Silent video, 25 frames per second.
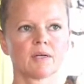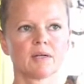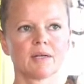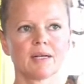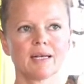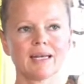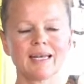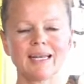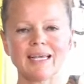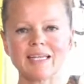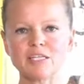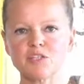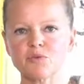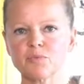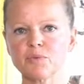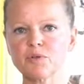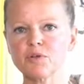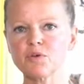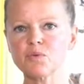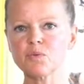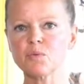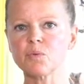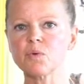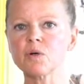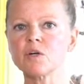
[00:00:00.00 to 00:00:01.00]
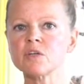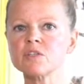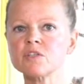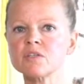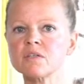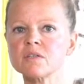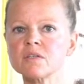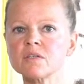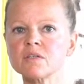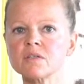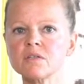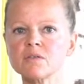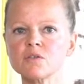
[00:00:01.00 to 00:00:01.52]
little bit of
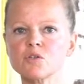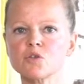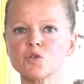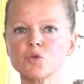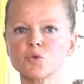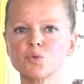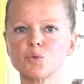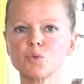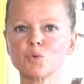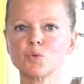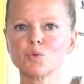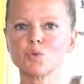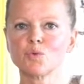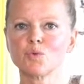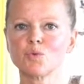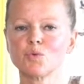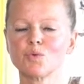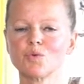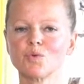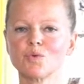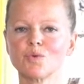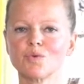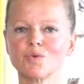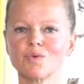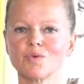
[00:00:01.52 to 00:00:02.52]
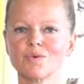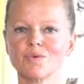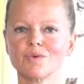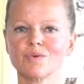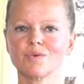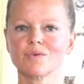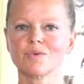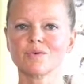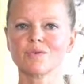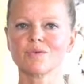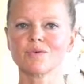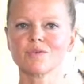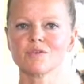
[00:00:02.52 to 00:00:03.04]
water to
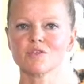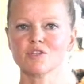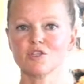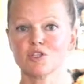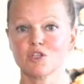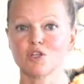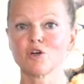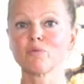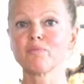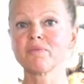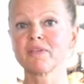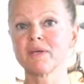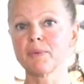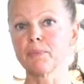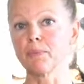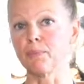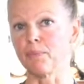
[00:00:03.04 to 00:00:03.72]
stop them